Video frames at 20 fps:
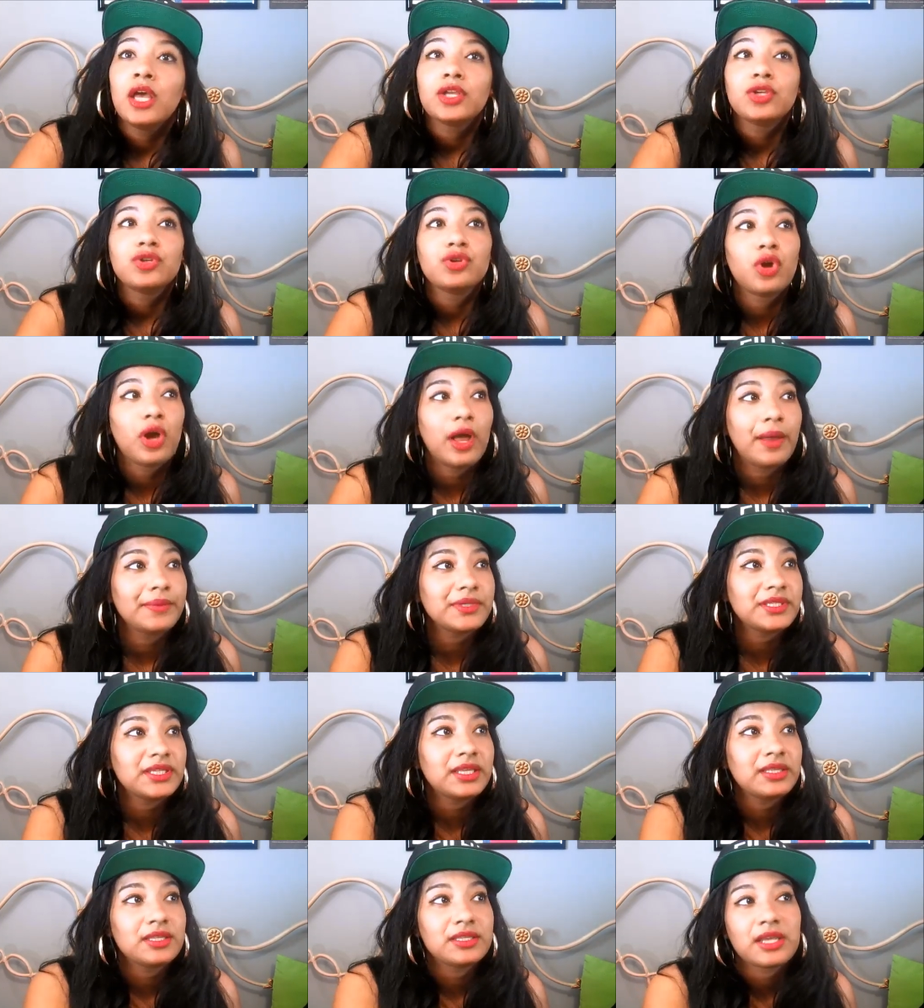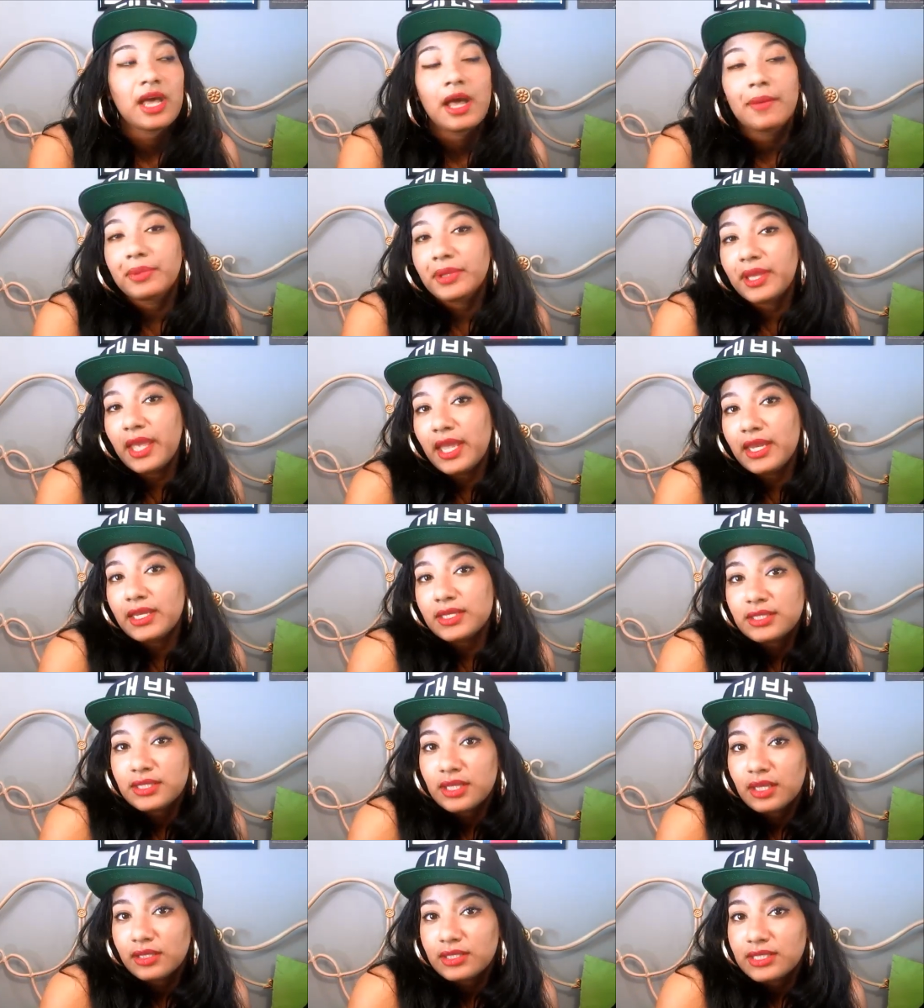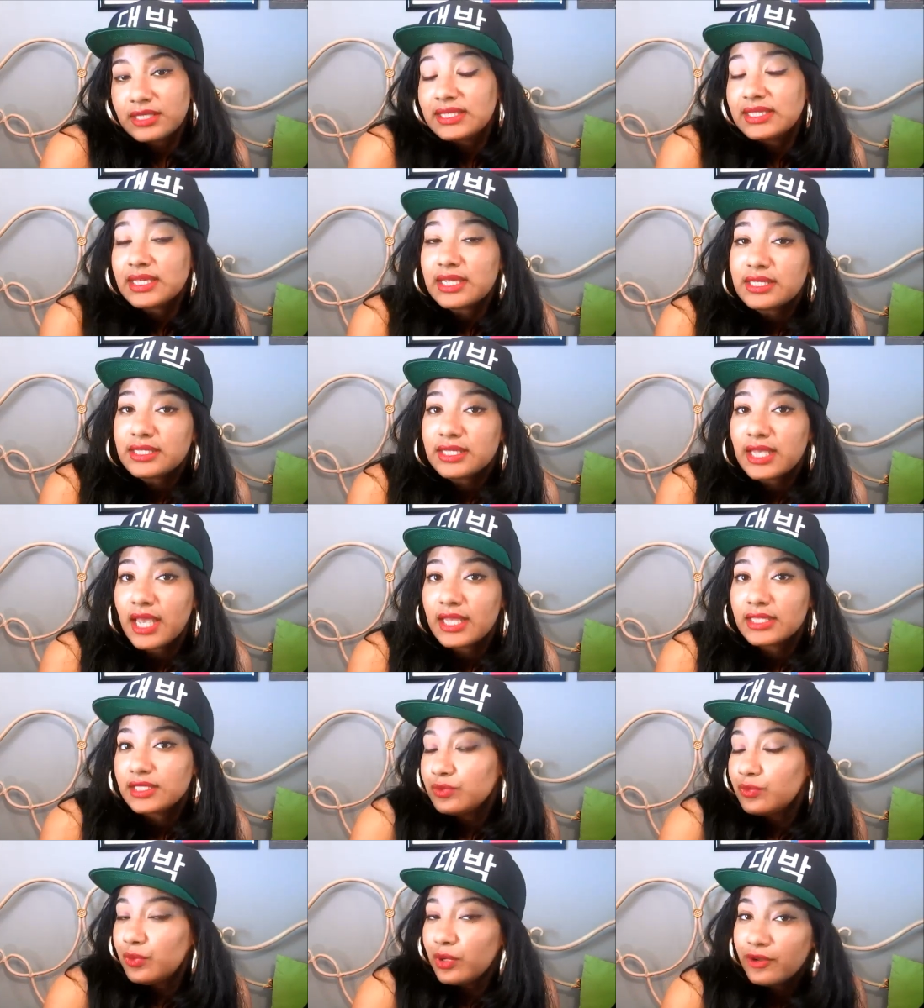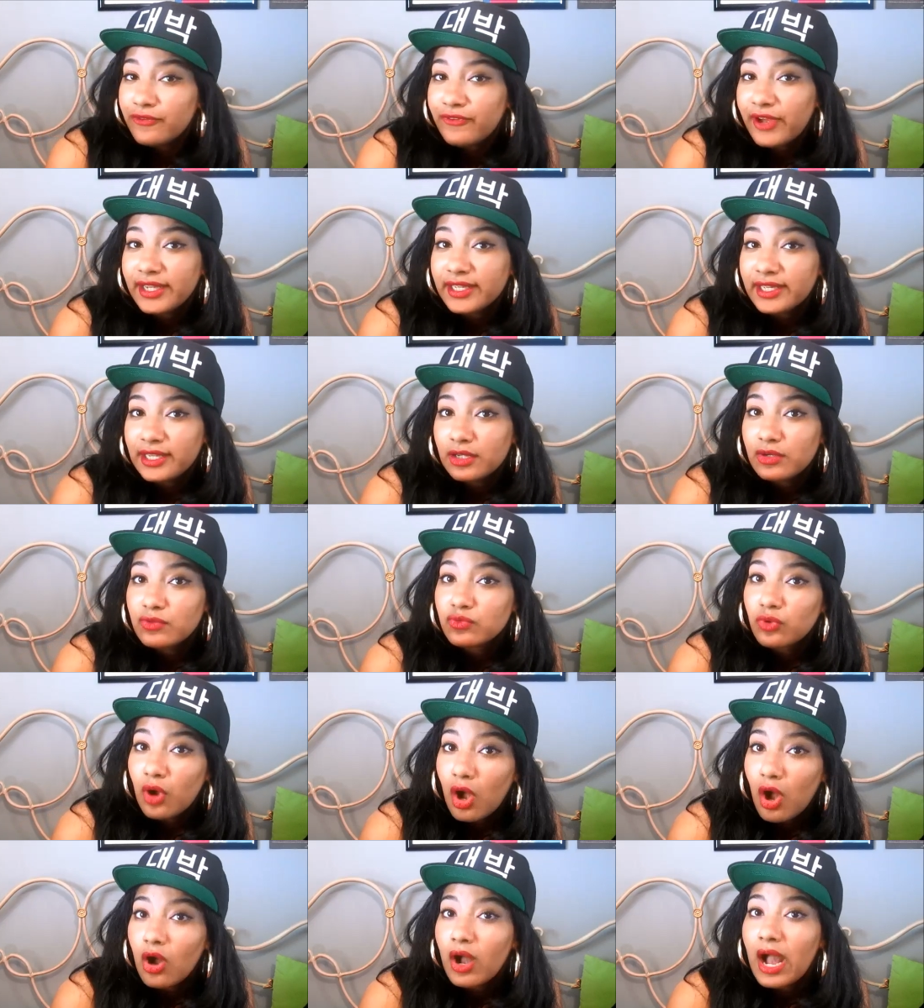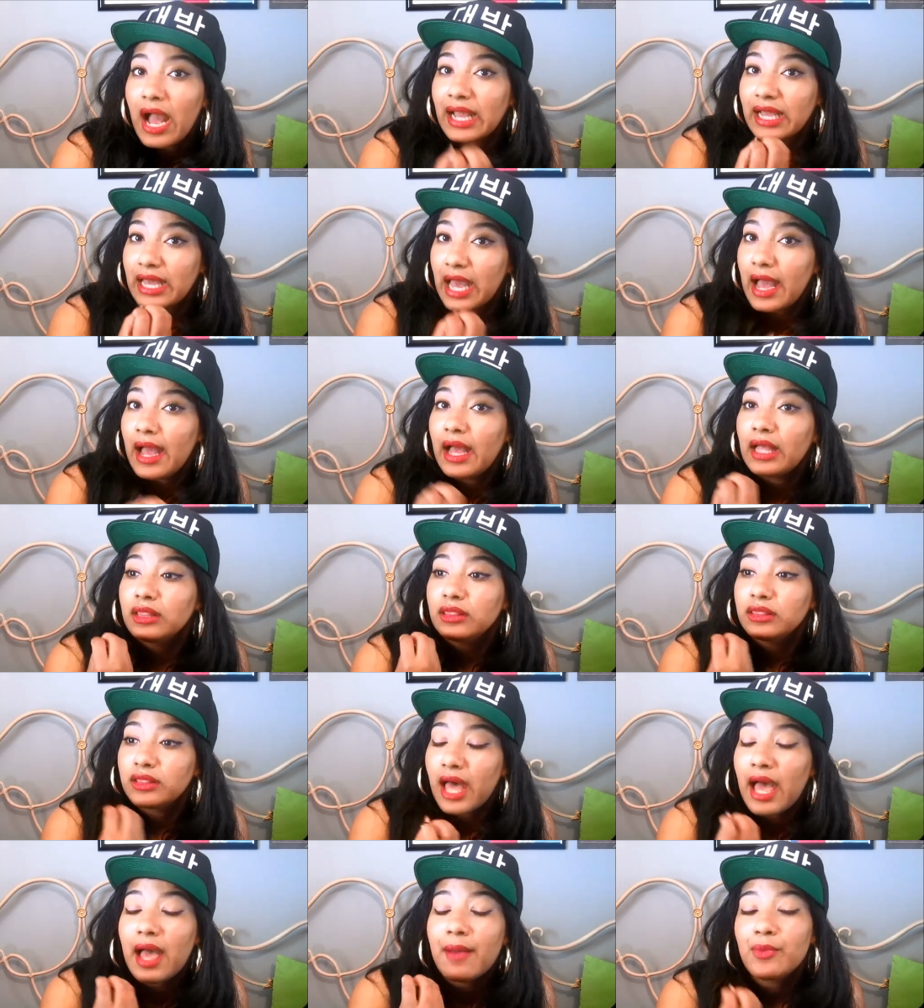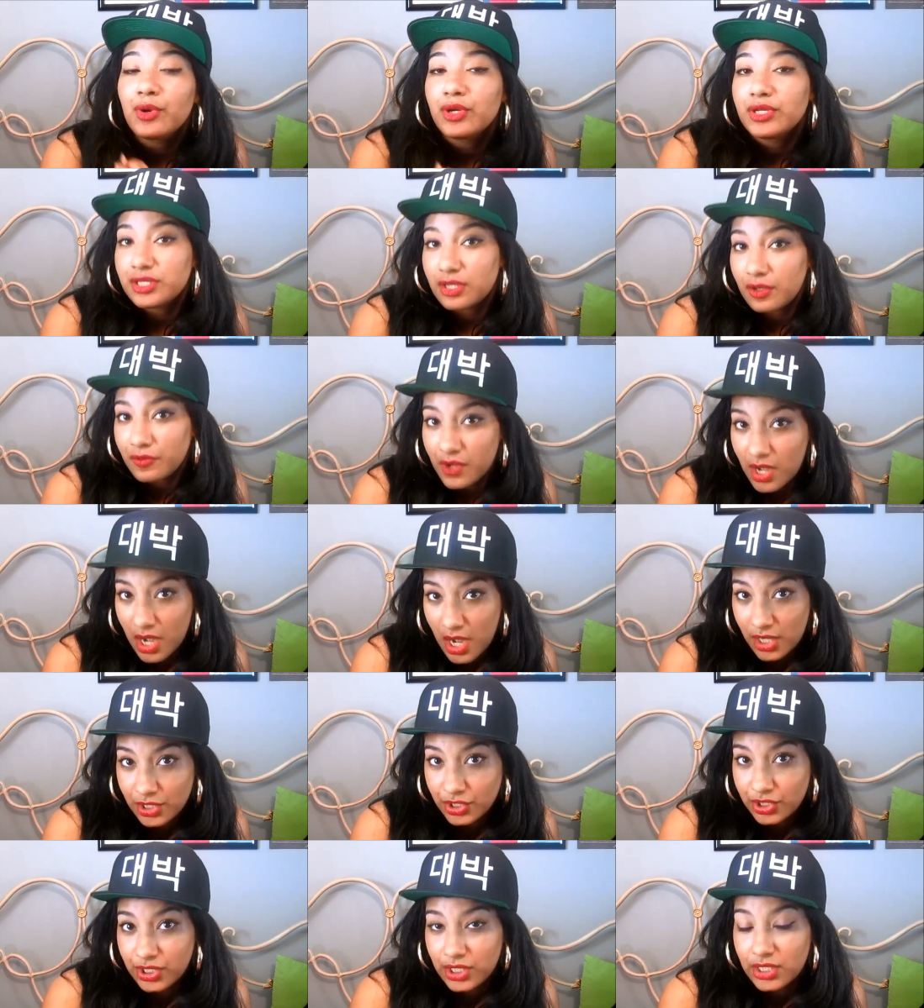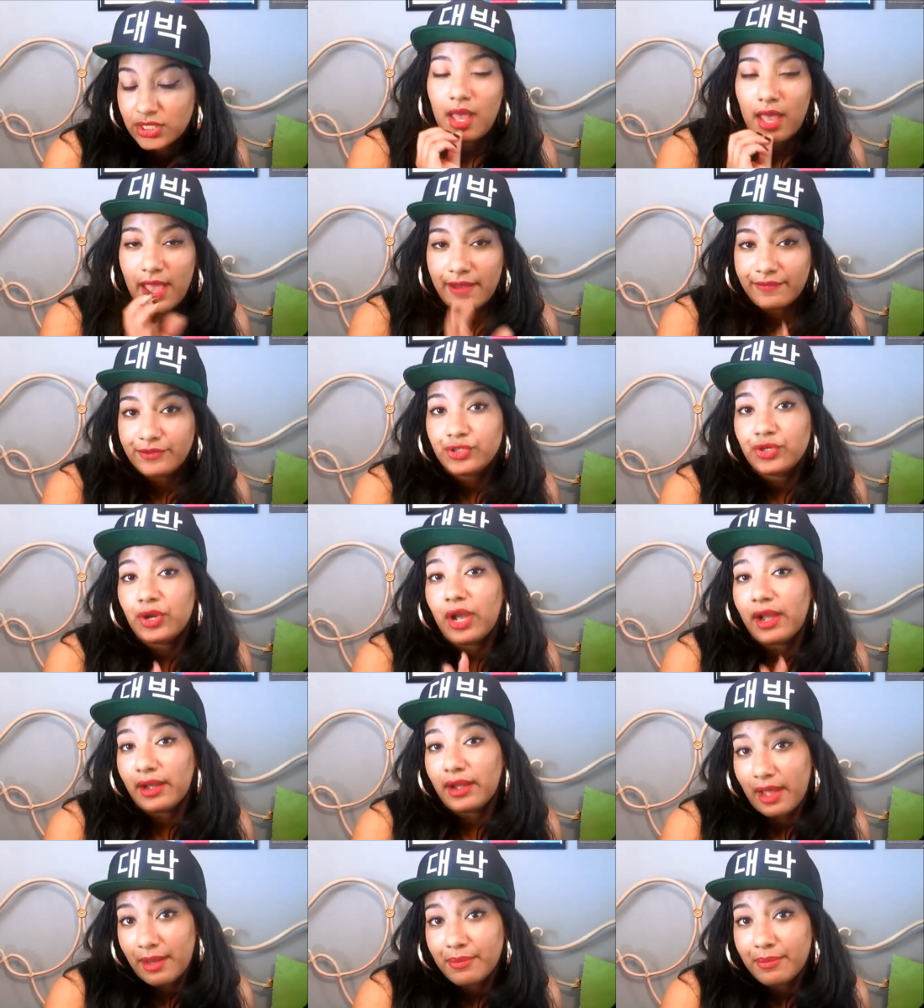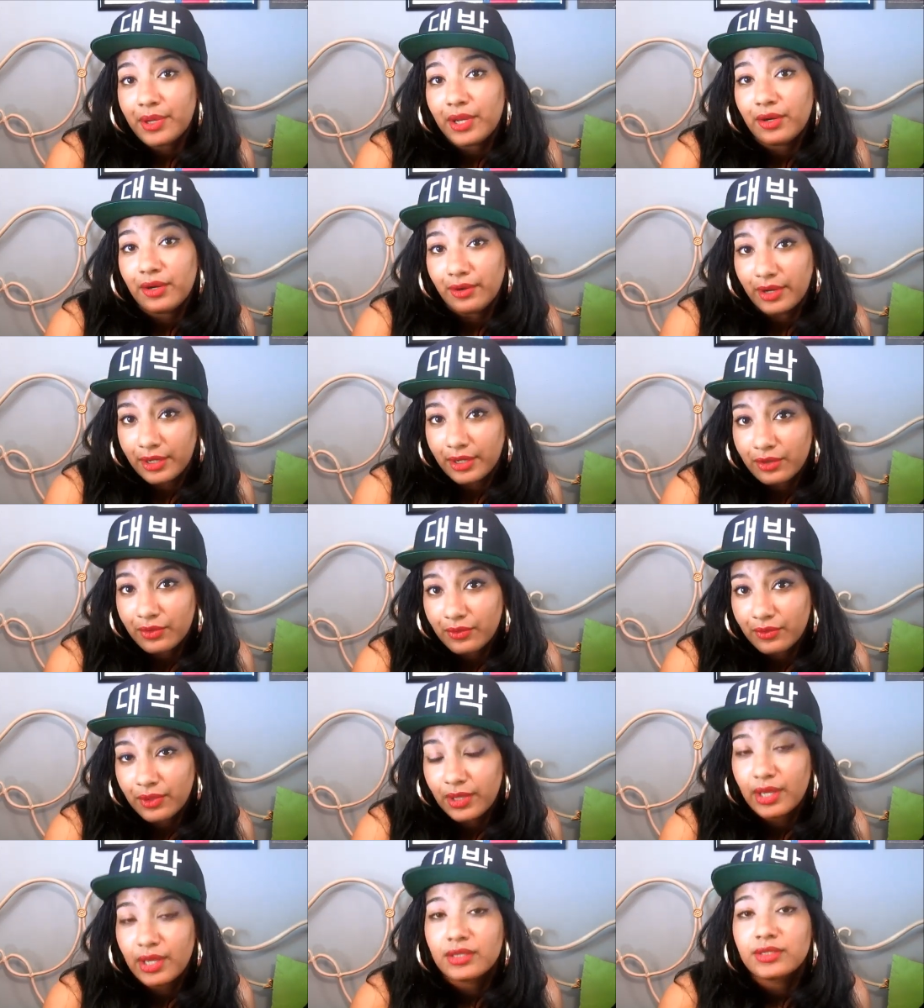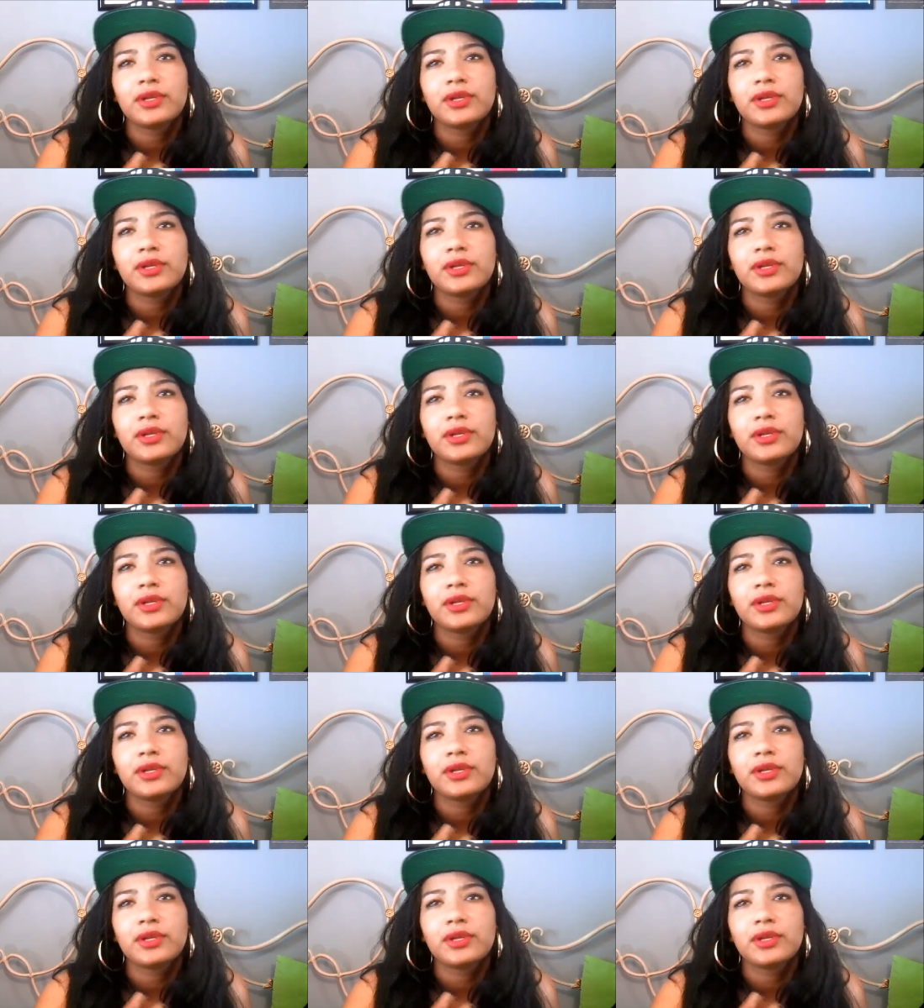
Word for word: You know, I'm going to say this complicated uh, sentence. What if I get it wrong? I got a lot more self-conscious after I got better in Korean.